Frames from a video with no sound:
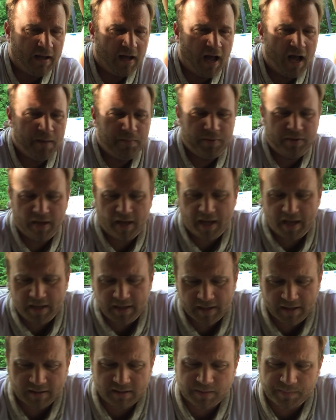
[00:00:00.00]
IPA,
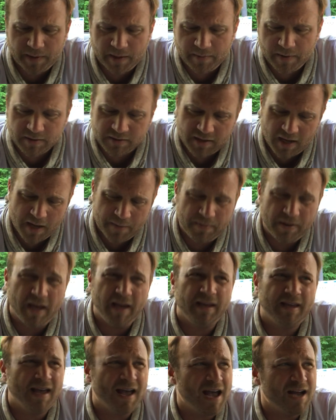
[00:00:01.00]
experimental
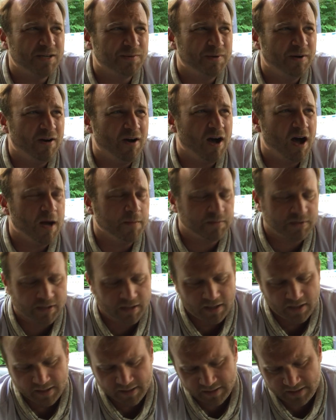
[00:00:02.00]
IPA, cashmere hops,
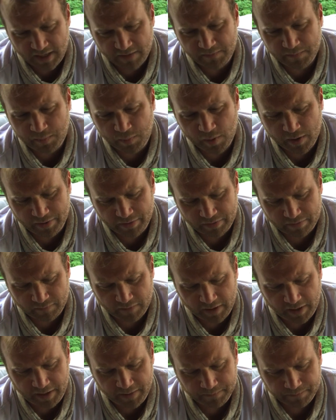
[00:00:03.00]

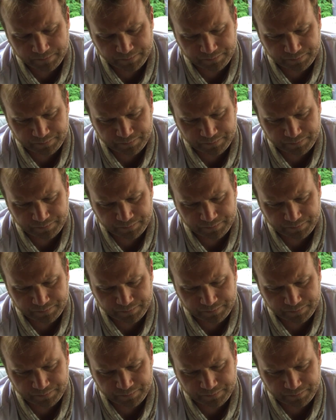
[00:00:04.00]
7.3.